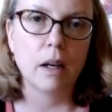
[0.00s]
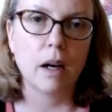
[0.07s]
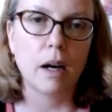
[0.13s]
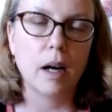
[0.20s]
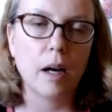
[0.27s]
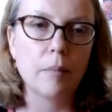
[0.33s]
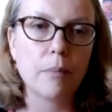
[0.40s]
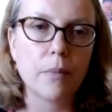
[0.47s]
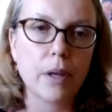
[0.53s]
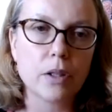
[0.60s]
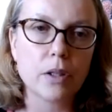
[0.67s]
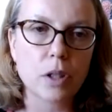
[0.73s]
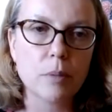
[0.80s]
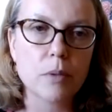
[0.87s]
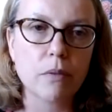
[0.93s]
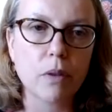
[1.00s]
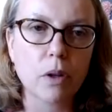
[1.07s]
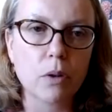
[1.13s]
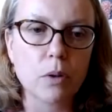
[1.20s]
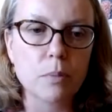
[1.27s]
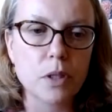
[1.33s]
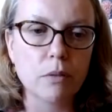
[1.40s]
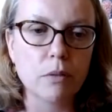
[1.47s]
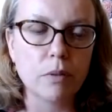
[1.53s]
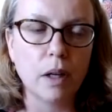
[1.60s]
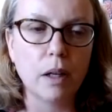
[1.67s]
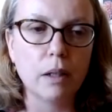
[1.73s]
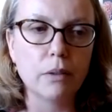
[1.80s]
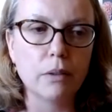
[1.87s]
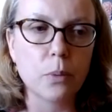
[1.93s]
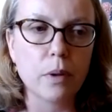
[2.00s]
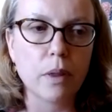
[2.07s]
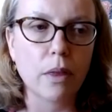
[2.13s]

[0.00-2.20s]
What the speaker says: In terms of the groups involved,